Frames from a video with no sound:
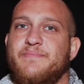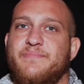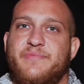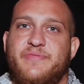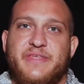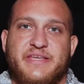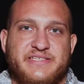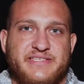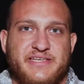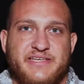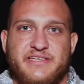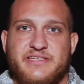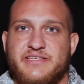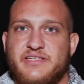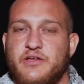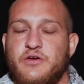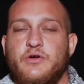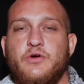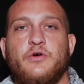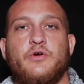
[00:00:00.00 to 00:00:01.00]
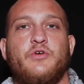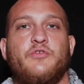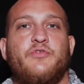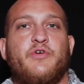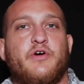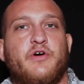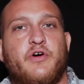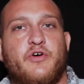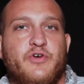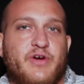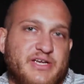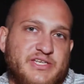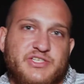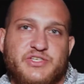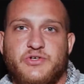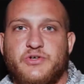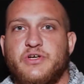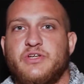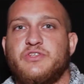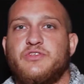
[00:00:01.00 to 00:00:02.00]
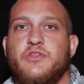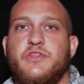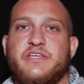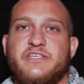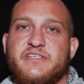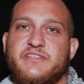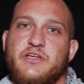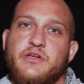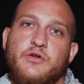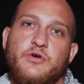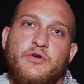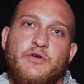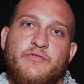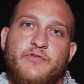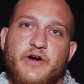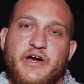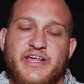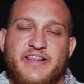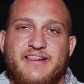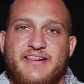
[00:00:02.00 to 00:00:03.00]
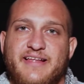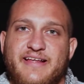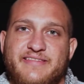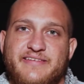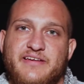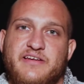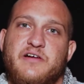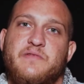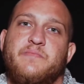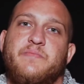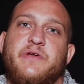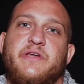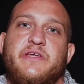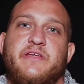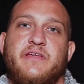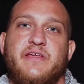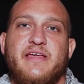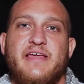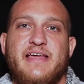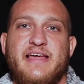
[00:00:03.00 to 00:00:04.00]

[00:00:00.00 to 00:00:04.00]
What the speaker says: this is a logo for a restaurant or this is a logo for an athletic company.